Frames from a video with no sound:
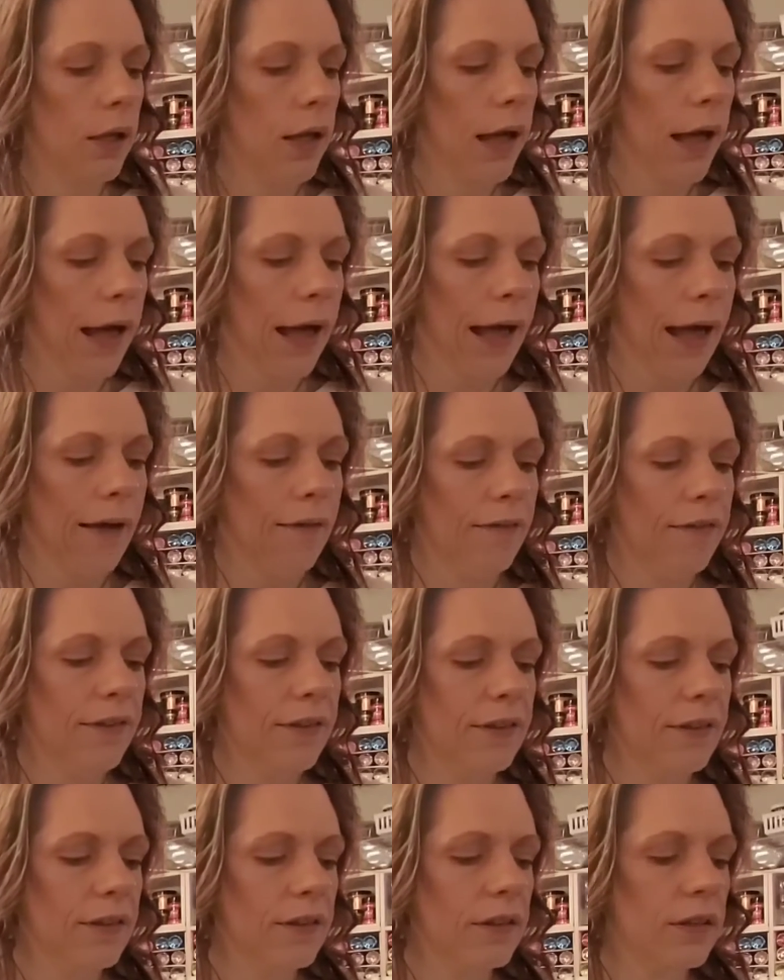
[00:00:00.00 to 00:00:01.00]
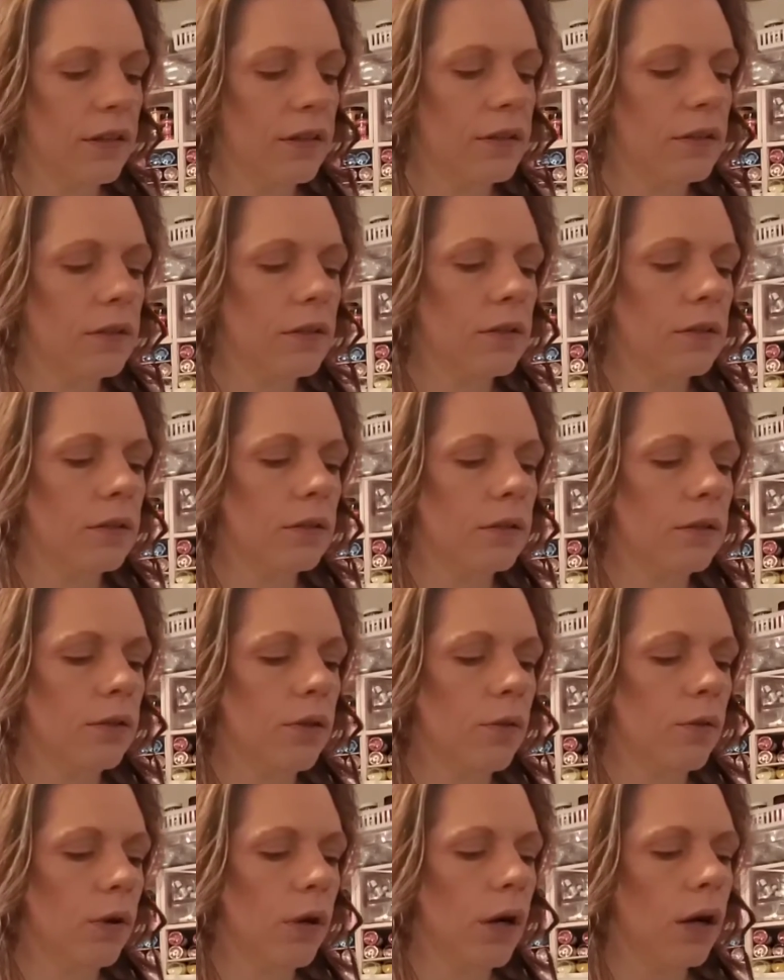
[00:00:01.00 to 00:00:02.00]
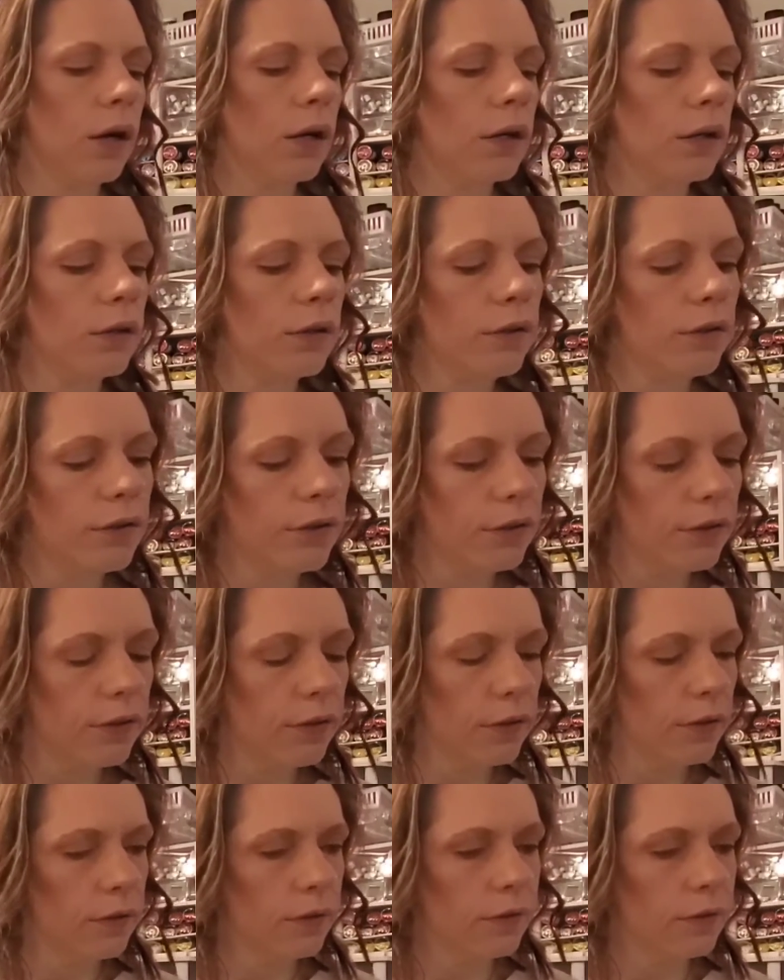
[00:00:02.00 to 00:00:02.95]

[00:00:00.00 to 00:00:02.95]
I have these little note cards